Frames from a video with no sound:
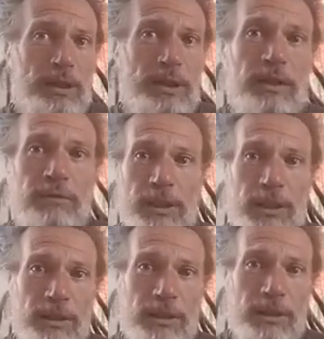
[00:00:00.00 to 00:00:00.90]
giving
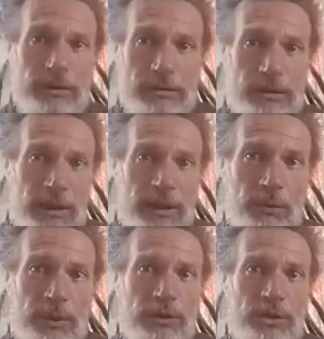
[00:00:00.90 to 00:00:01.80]
us, and that
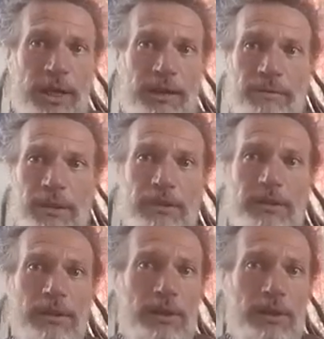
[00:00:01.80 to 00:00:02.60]
we should have this